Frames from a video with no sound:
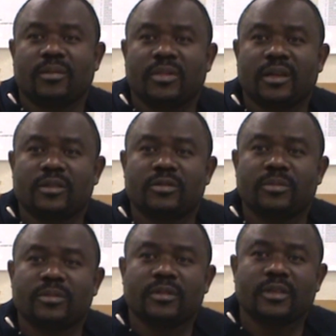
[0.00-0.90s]
somebody to
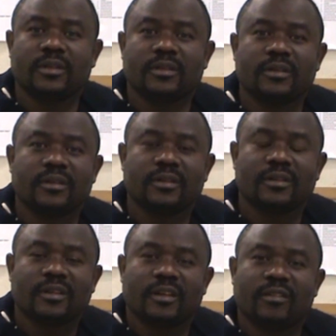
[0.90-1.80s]
be
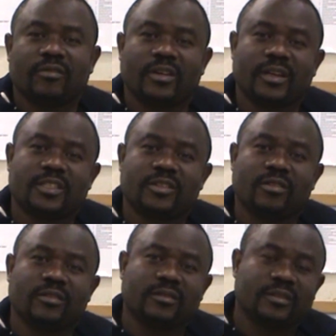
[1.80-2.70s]
very
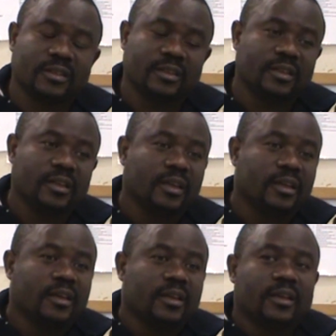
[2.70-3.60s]
strong,
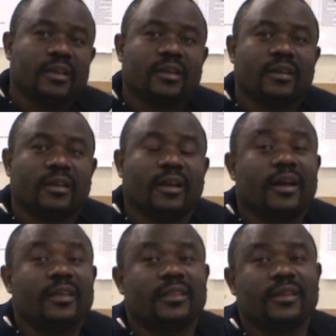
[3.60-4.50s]
and
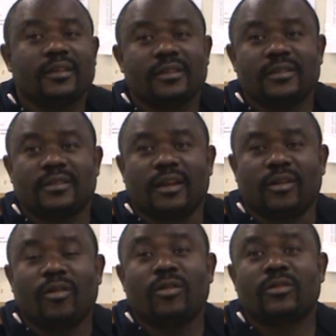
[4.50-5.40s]
I think it's
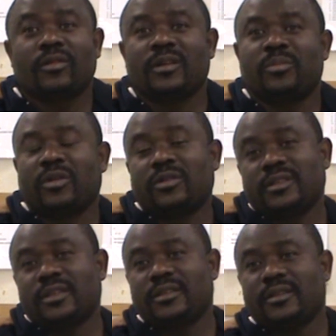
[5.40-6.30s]
an ongoing
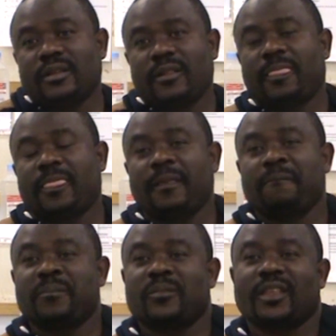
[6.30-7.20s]
process.
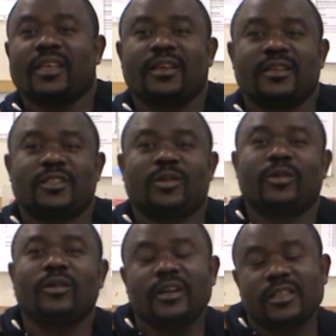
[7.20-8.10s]

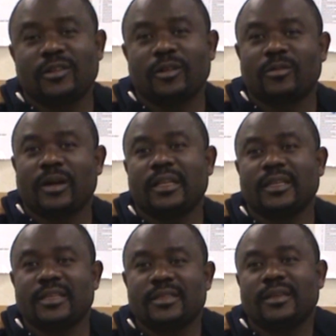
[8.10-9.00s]
So it's not quite
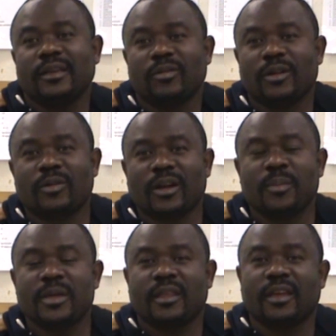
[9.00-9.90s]
easy when you come in